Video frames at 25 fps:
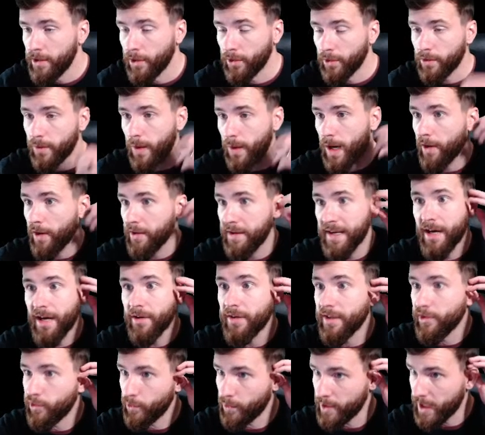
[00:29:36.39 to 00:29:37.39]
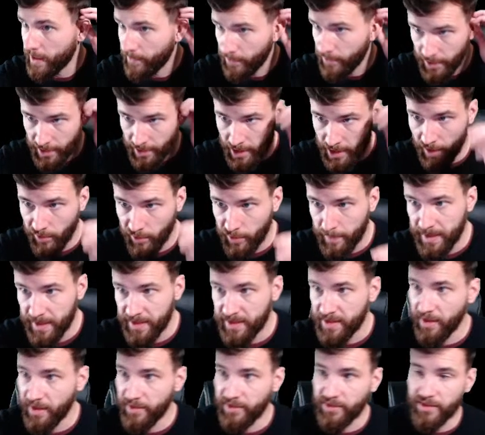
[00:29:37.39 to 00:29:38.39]
Crowding out is whenever the government
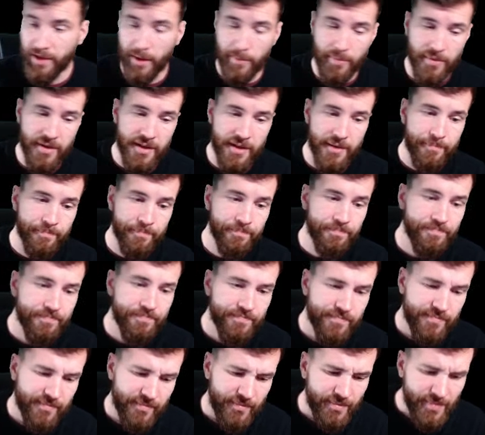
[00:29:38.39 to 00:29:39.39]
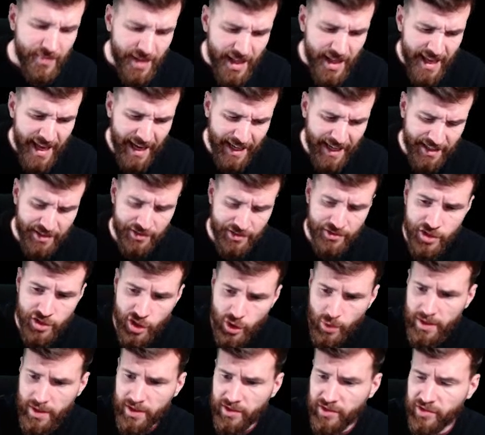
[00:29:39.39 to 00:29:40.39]
does something, and in
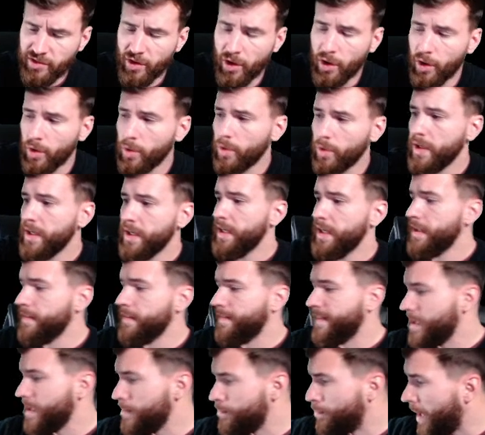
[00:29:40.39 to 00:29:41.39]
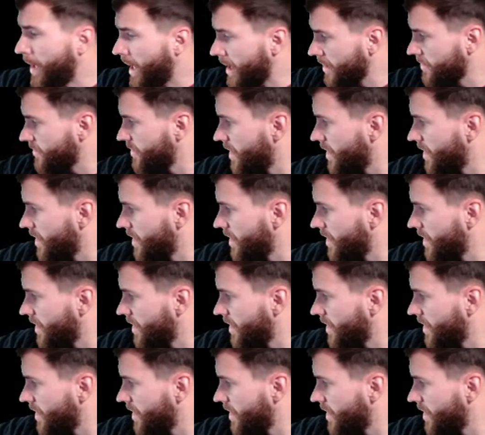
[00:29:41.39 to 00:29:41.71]
doing so, they box